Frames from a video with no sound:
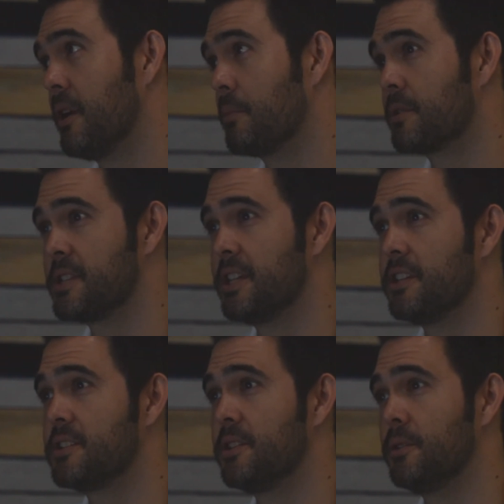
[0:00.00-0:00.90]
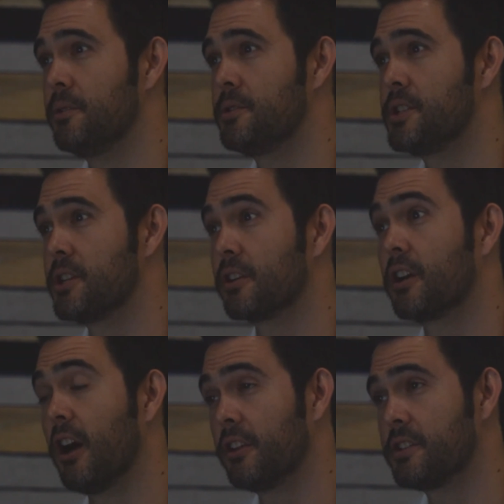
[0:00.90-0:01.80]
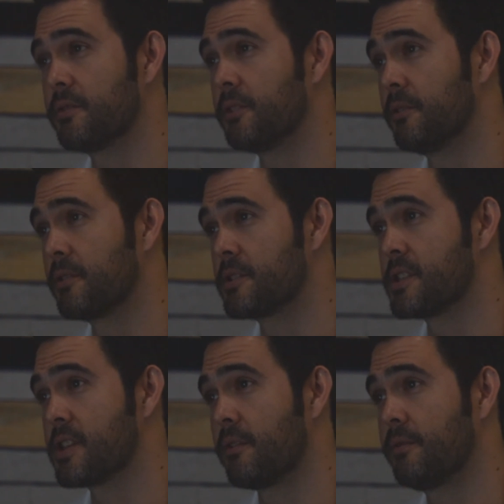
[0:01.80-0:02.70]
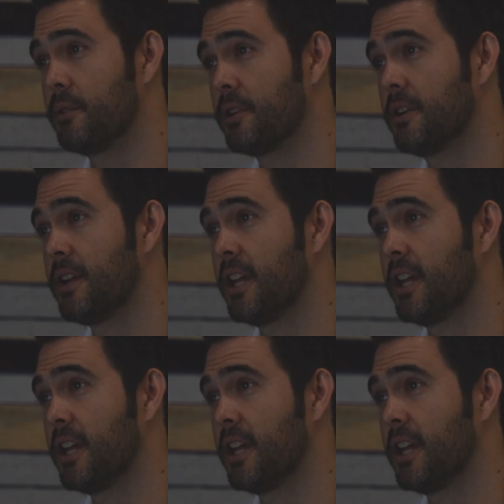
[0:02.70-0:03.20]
proceeded to cheer in college for the University of South Florida,